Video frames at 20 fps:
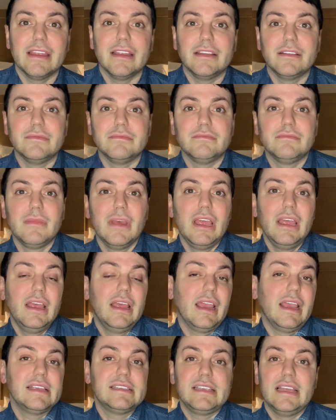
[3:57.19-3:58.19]
And
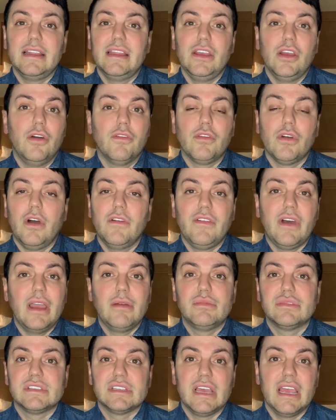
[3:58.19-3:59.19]
like I said, the overall
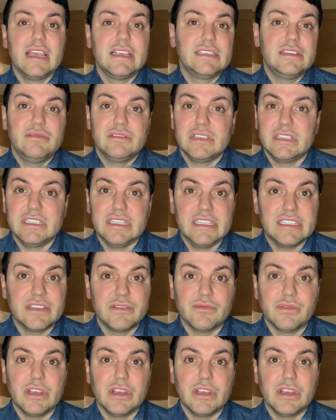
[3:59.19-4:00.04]
vibe was nice. It was a decent